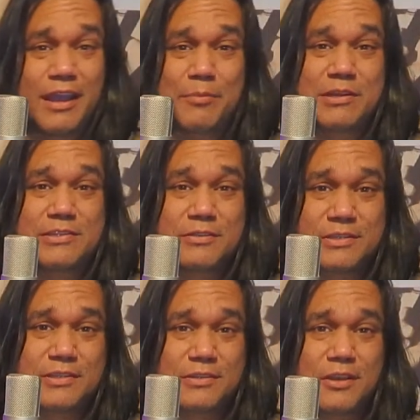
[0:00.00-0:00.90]
I've been a
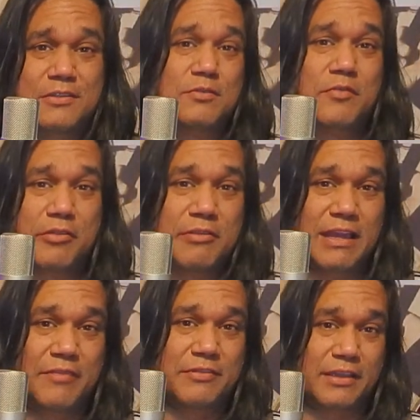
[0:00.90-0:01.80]
serious guitarist for over
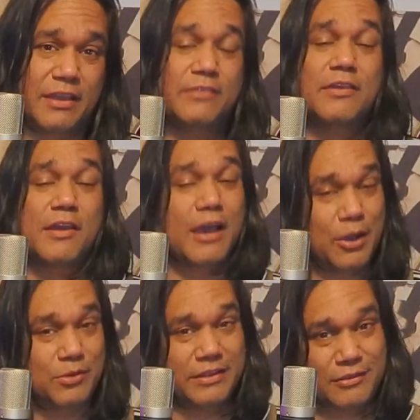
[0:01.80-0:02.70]
3.5 decades.
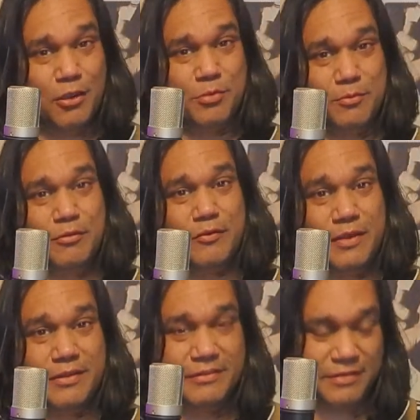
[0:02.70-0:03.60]
I would like to help you improve
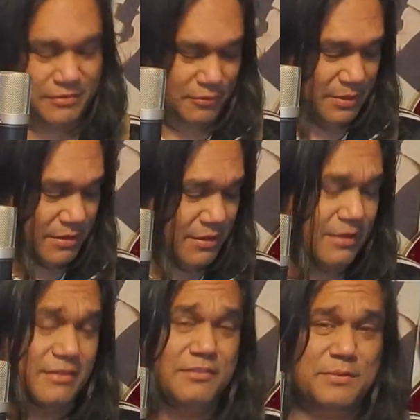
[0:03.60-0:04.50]
on this instrument.
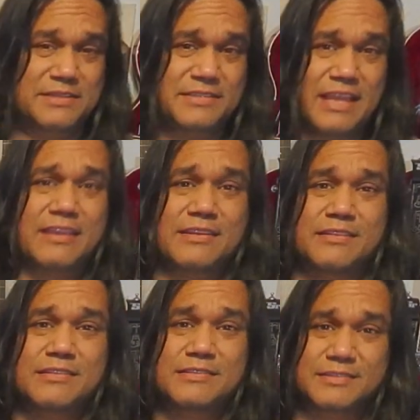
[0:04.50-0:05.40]
This is my
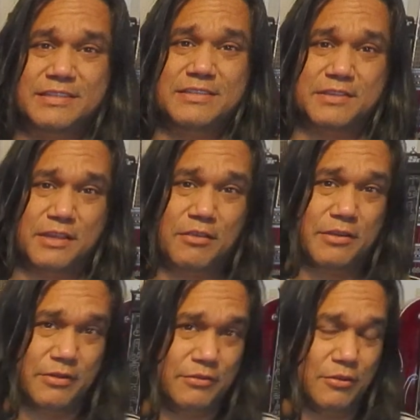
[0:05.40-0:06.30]
second season here
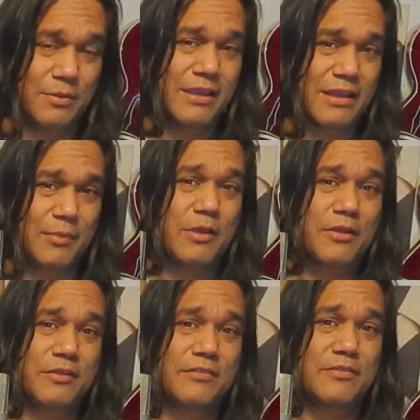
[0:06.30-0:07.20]
on YouTube. I'm
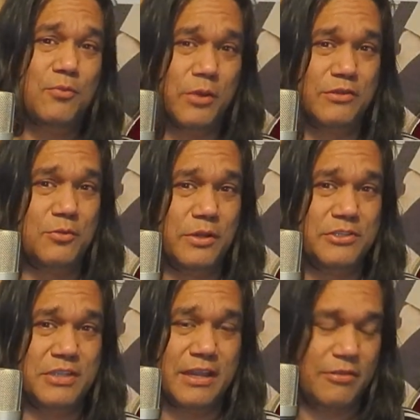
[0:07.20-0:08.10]
calling this the Winter
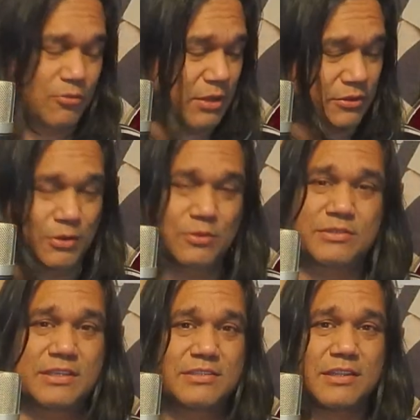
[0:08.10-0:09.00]
Woodshed. Throughout the whole
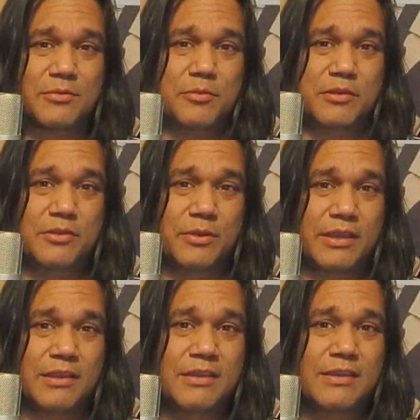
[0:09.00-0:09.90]
season, I'm going to be
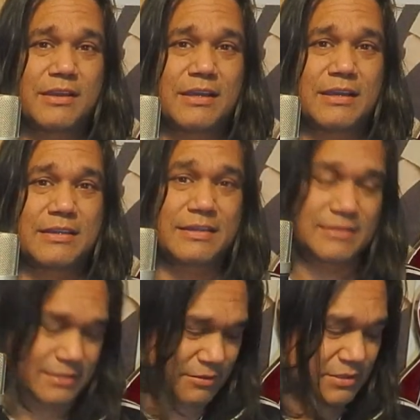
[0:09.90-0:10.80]
doing a
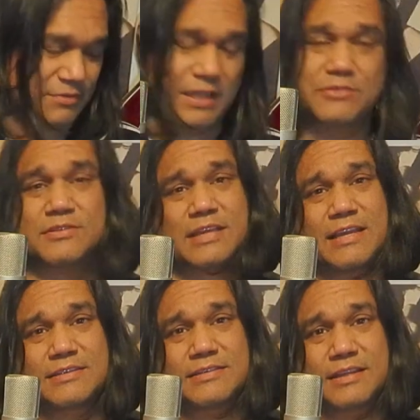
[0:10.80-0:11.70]
series of
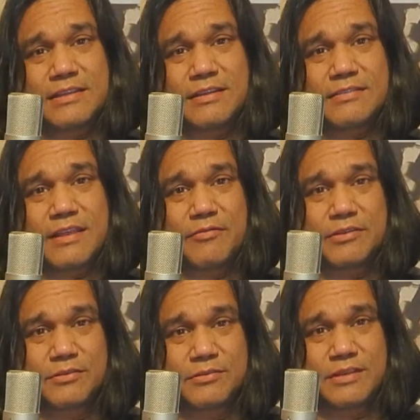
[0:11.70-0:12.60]
exercises like this every
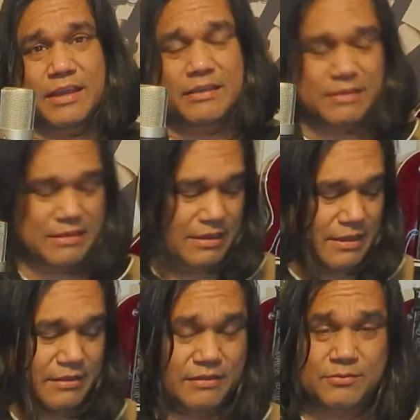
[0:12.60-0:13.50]
Tuesday.
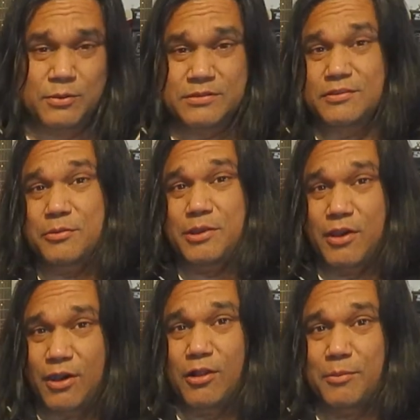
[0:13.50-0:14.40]
And this one's going to
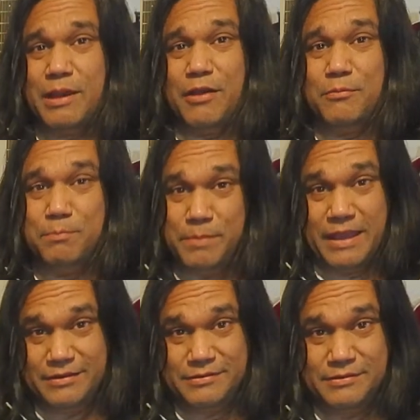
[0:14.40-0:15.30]
be all about
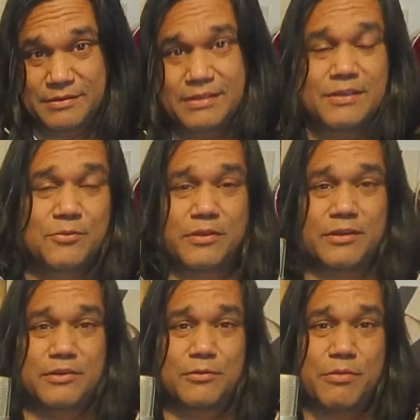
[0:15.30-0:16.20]
bends. We're
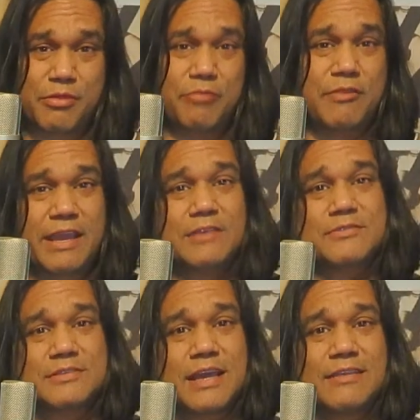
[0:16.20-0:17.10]
going to do 3
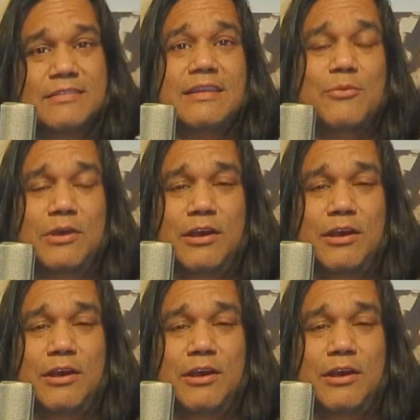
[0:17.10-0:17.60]
exercises that will